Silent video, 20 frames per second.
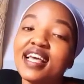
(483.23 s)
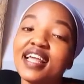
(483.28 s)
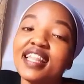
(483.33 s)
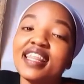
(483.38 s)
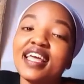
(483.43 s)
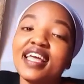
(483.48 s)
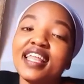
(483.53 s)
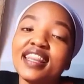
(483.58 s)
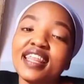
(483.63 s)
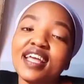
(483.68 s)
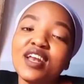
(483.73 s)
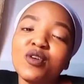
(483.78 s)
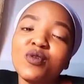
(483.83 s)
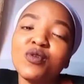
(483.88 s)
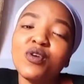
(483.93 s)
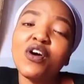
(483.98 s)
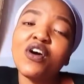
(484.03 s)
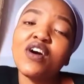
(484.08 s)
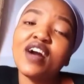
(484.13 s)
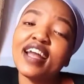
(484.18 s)
they
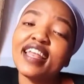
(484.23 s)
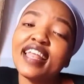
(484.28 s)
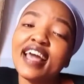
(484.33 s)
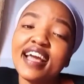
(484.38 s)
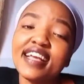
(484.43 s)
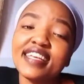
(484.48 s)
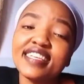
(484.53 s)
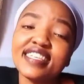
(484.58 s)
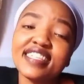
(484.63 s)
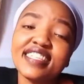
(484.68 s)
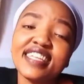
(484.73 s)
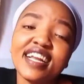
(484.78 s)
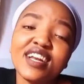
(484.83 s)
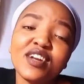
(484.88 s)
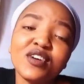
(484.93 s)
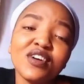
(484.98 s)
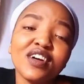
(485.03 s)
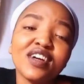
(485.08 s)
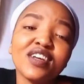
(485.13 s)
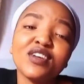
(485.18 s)
look organized, they
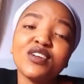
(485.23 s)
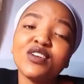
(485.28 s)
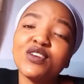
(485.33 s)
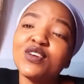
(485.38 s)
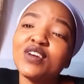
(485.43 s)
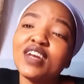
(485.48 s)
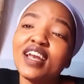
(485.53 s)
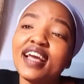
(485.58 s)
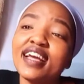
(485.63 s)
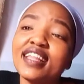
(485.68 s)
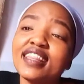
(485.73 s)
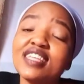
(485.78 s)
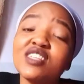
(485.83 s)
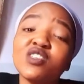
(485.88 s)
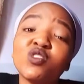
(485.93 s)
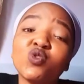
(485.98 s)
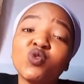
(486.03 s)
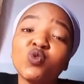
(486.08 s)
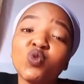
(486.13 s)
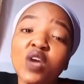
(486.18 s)
look, you know, like the
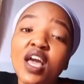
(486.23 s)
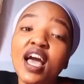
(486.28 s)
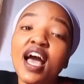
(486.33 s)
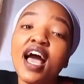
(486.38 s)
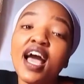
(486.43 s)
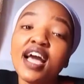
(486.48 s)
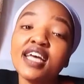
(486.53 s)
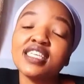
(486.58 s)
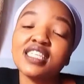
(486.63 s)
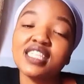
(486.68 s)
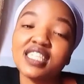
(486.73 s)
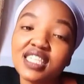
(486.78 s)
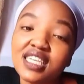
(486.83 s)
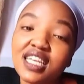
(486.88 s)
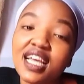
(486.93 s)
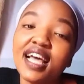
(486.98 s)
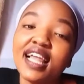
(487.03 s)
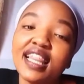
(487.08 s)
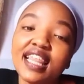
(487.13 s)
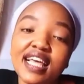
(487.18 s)
sweetest
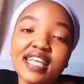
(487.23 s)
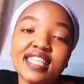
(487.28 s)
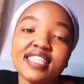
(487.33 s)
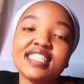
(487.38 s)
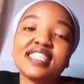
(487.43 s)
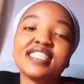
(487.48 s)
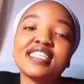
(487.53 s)
things.